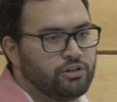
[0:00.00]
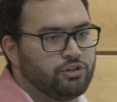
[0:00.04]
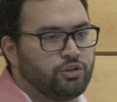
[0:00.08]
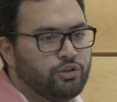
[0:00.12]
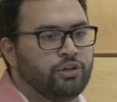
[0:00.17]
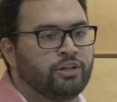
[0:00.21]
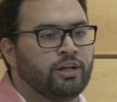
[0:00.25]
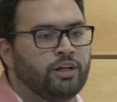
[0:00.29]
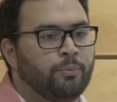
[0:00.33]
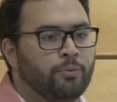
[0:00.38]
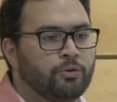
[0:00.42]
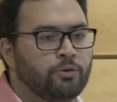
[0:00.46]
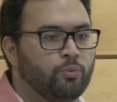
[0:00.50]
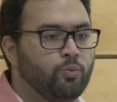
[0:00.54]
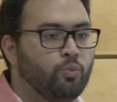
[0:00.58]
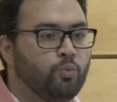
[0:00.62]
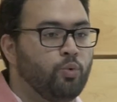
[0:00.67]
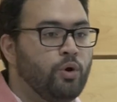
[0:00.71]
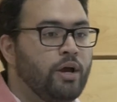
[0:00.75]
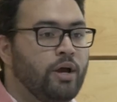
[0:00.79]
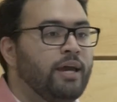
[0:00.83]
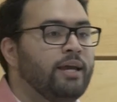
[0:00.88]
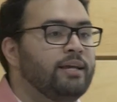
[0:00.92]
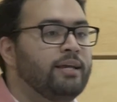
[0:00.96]
so you end up with
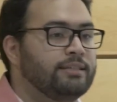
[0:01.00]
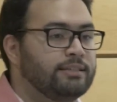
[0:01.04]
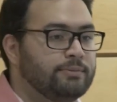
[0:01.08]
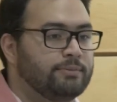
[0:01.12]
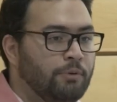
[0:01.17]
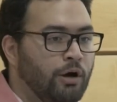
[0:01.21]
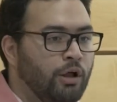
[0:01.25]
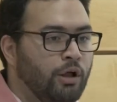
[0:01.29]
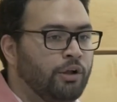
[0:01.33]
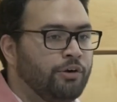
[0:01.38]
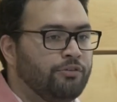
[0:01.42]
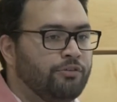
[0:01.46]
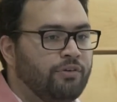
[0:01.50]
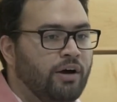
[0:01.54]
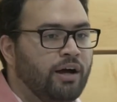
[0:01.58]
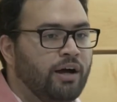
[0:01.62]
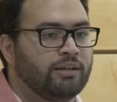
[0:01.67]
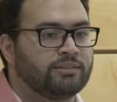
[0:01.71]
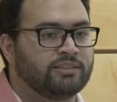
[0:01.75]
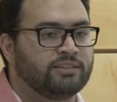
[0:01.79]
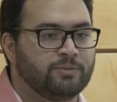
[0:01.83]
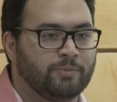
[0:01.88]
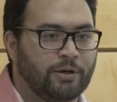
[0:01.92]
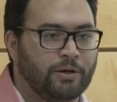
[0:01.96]
way smaller
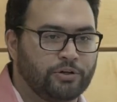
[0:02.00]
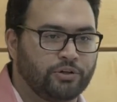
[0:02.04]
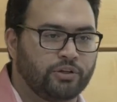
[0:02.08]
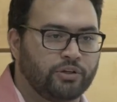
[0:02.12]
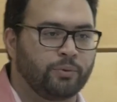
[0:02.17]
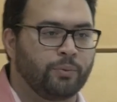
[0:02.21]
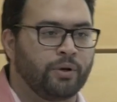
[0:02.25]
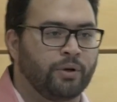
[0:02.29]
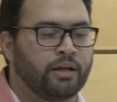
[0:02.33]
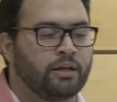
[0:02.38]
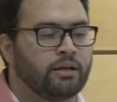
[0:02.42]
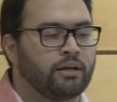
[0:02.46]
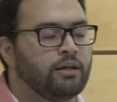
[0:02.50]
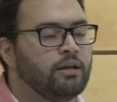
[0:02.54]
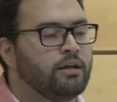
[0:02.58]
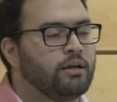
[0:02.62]
files, especially when